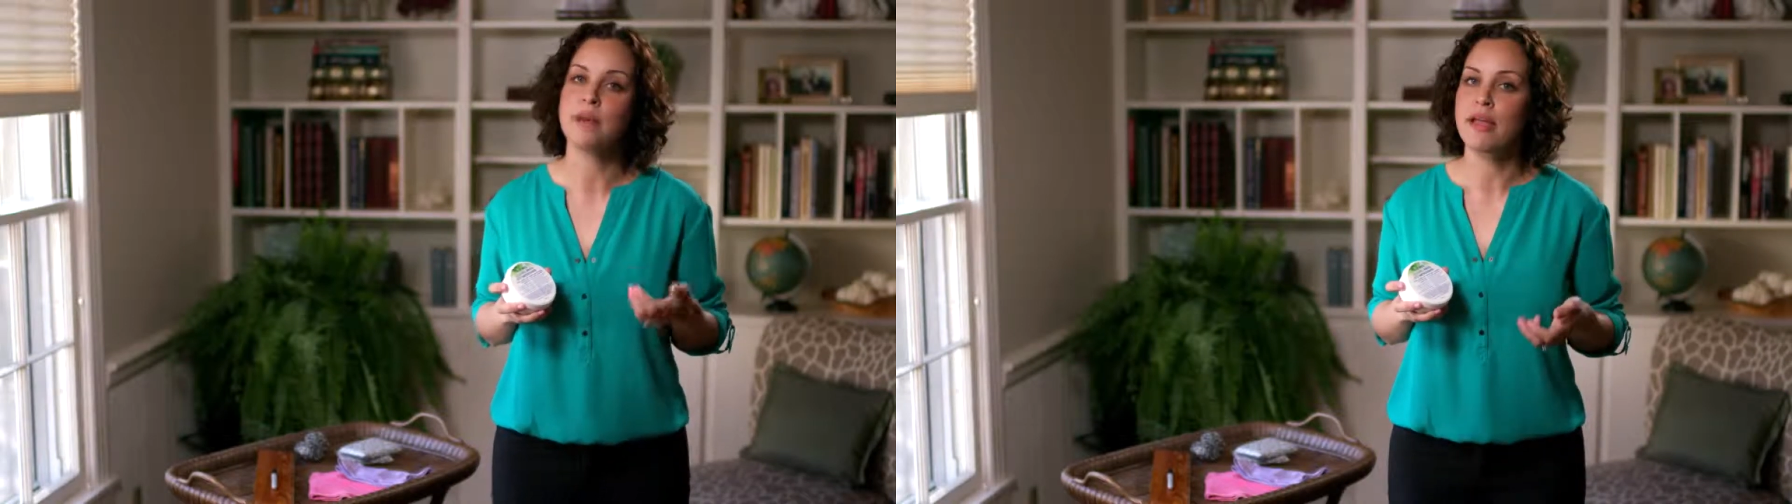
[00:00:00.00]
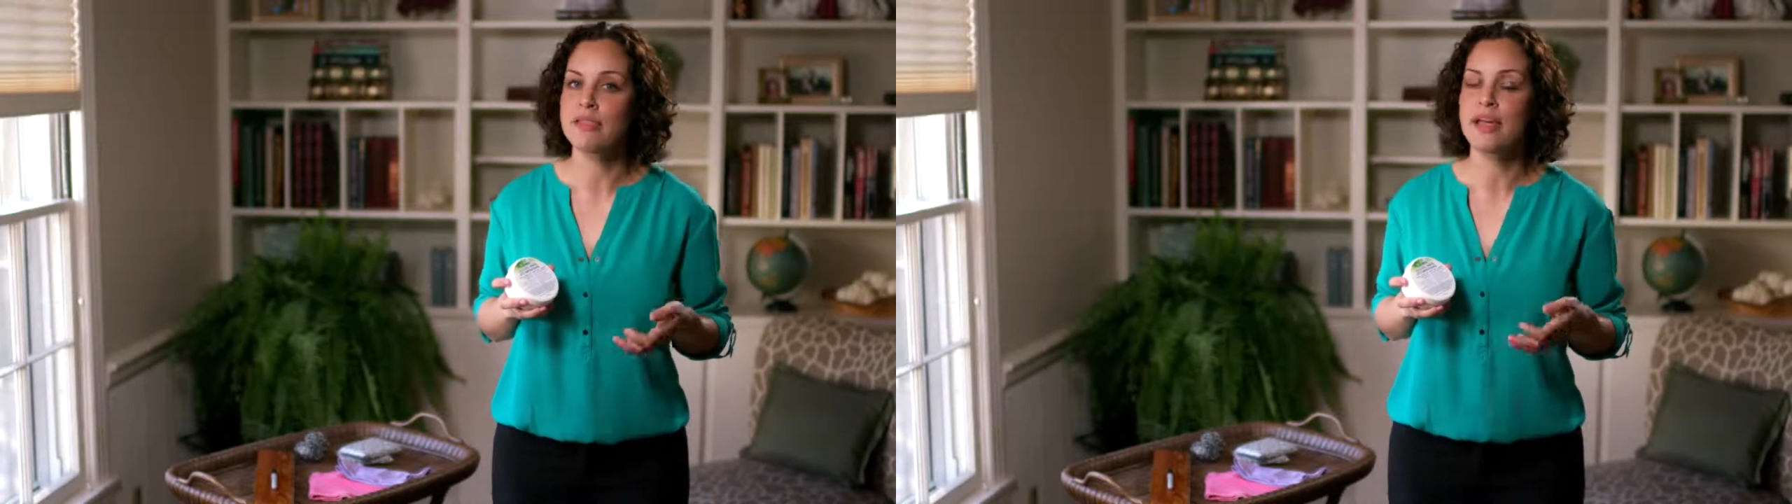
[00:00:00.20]

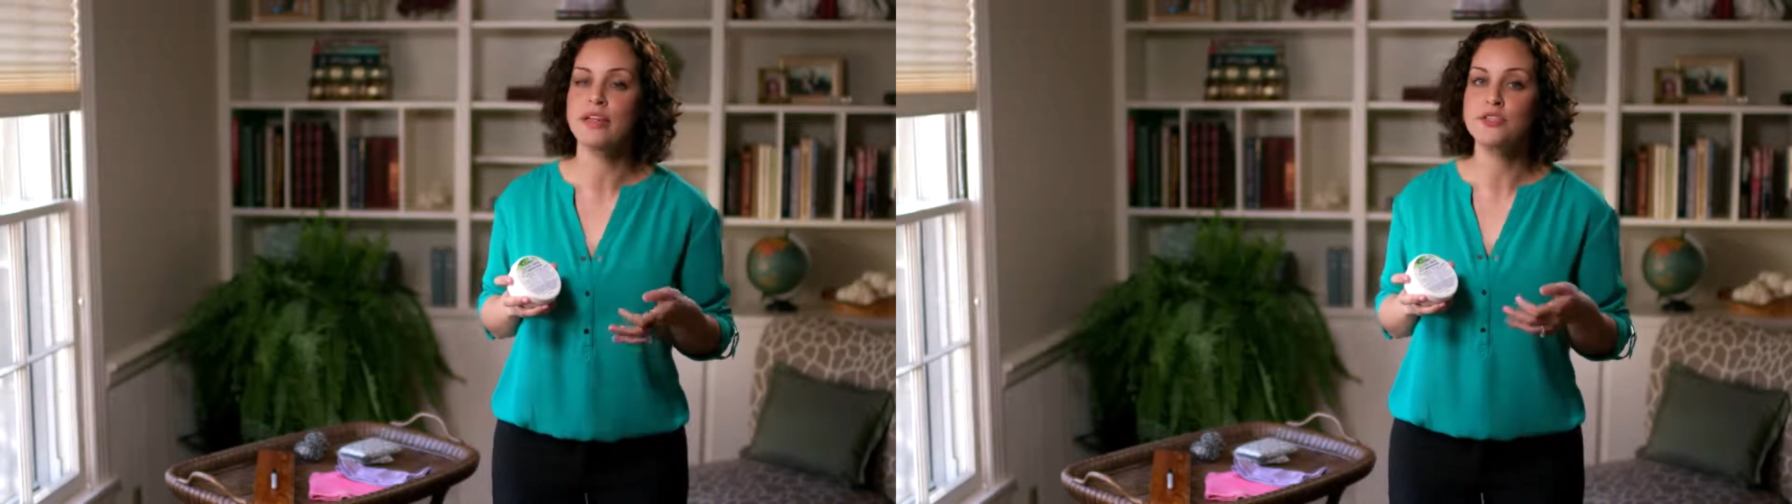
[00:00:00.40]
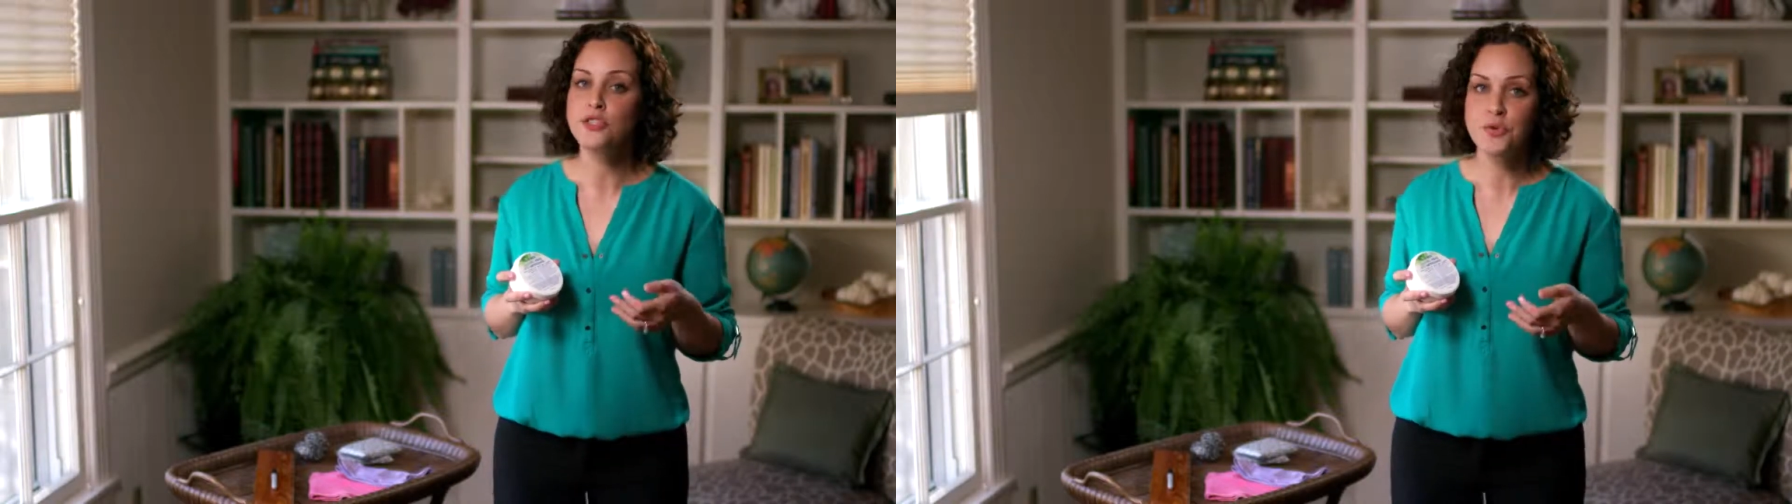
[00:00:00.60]
my
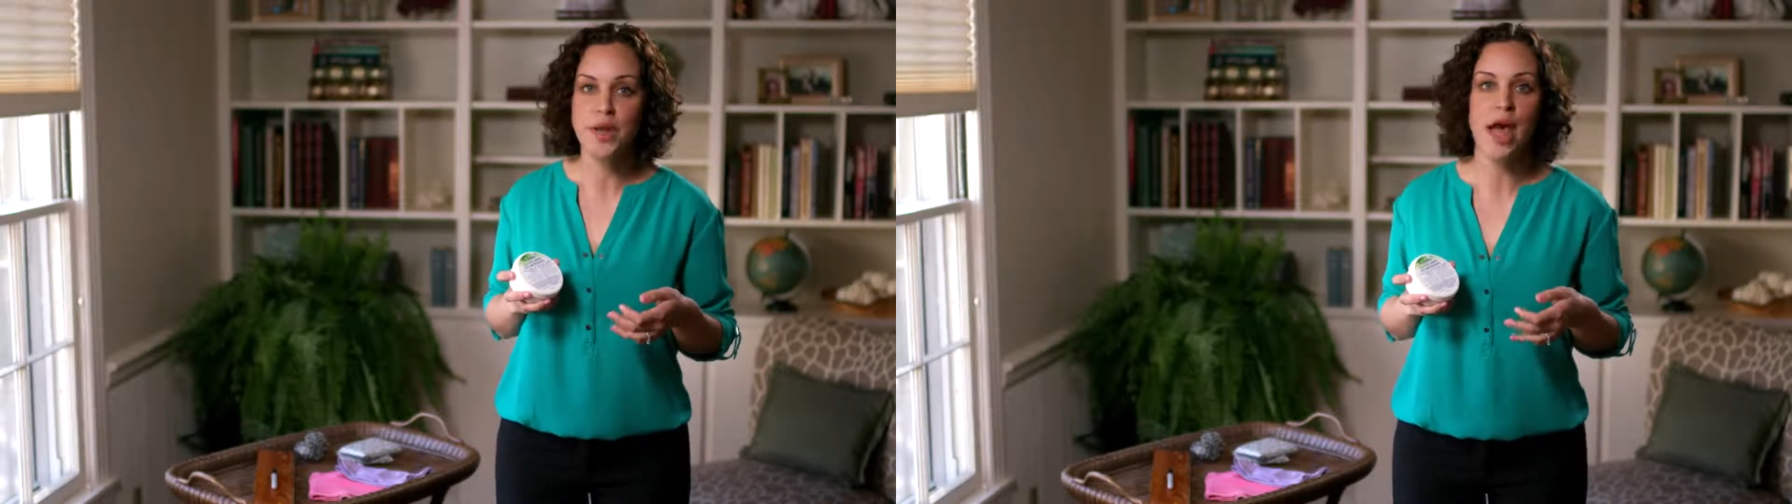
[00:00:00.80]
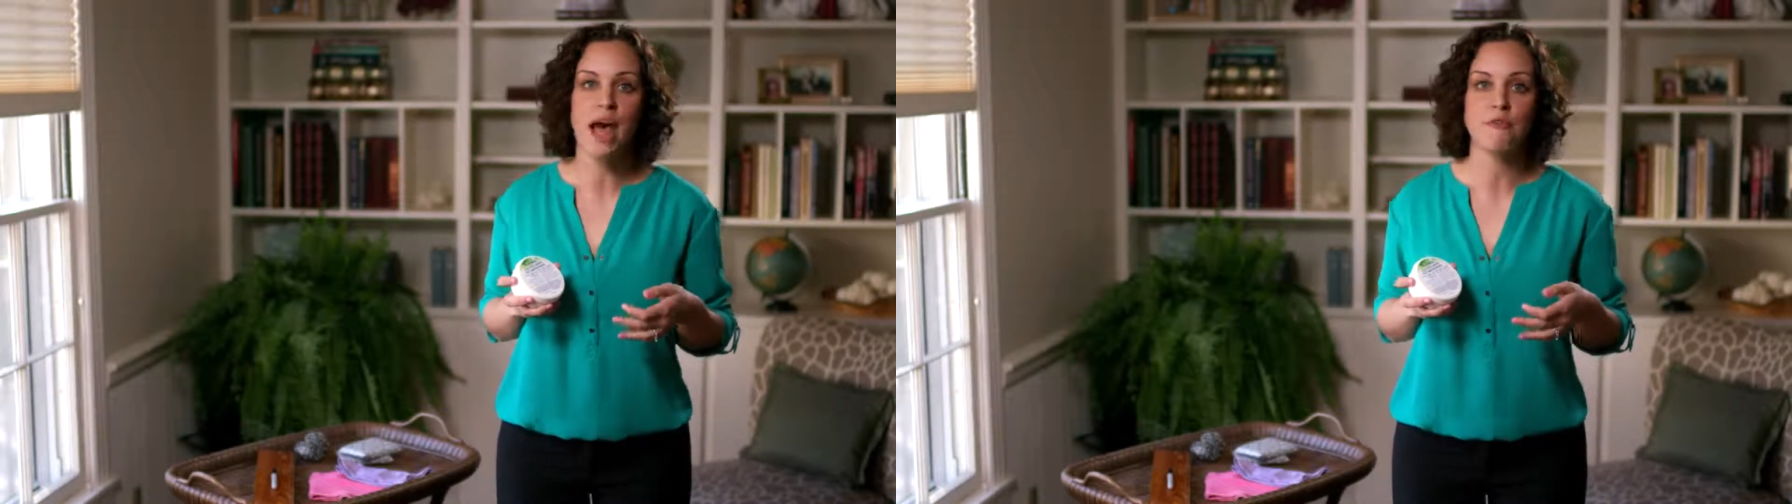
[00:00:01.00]
then
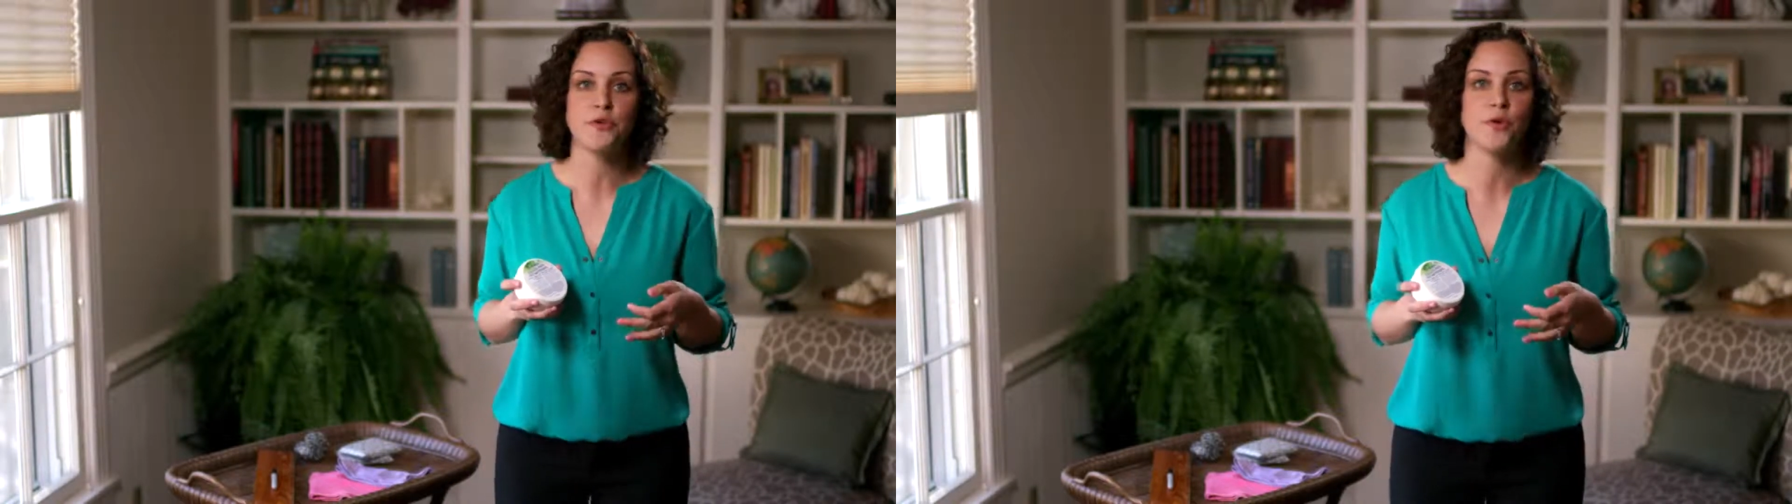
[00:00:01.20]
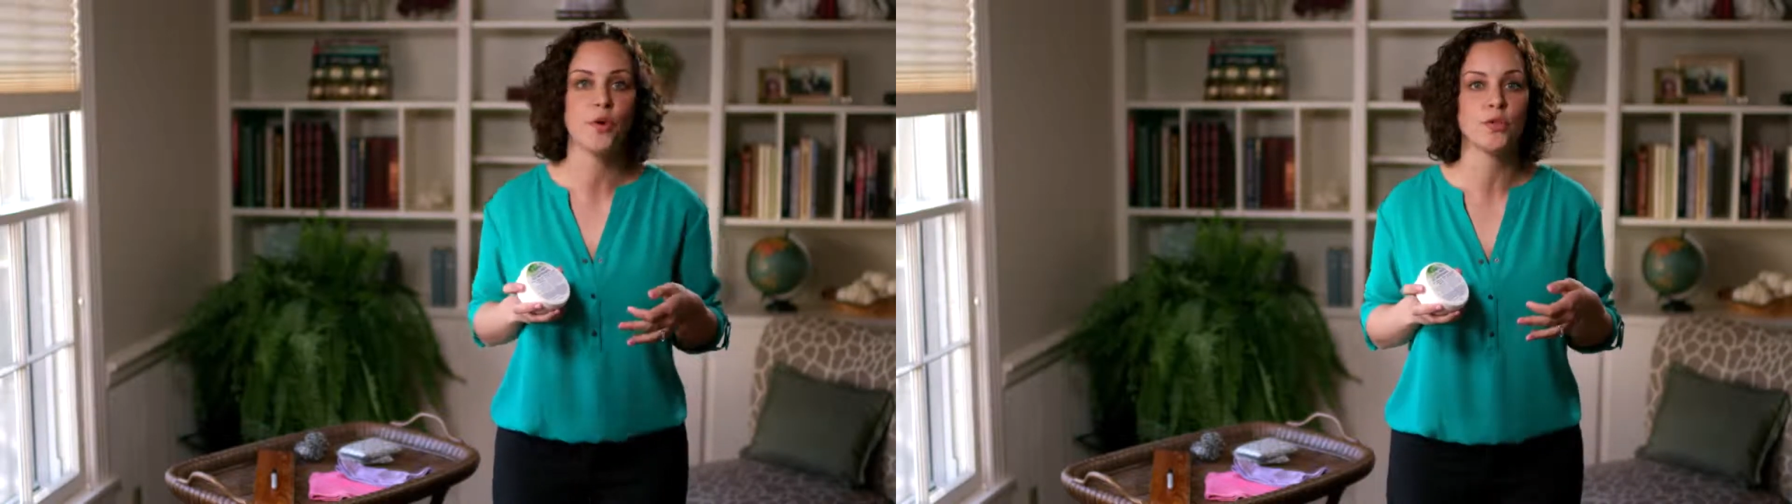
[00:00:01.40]

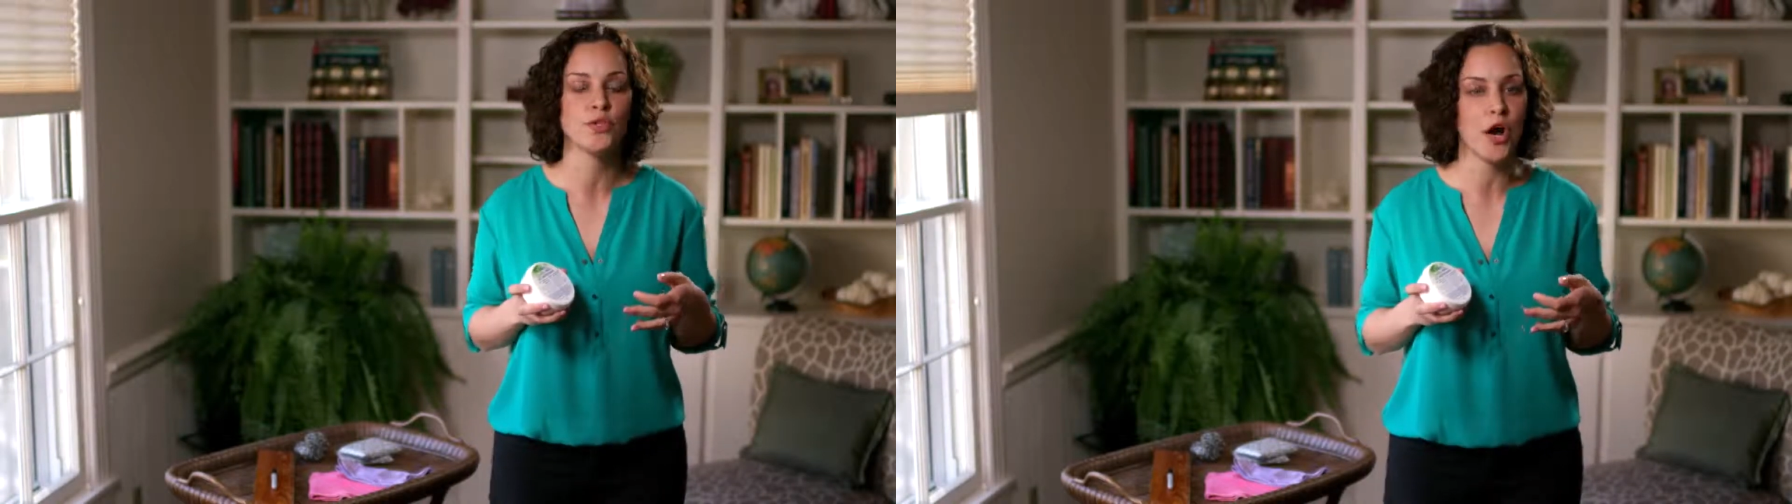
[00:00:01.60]
2.5-year-old